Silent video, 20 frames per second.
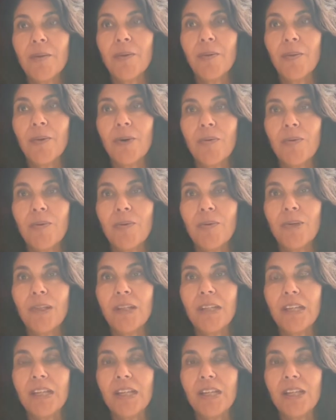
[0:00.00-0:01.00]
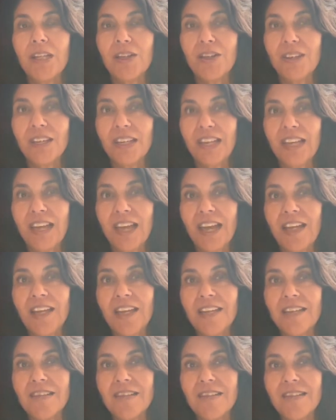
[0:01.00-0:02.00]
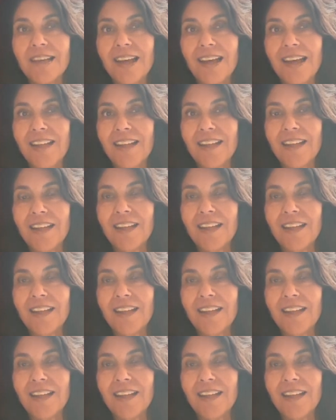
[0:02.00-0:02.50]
What we're really looking at is that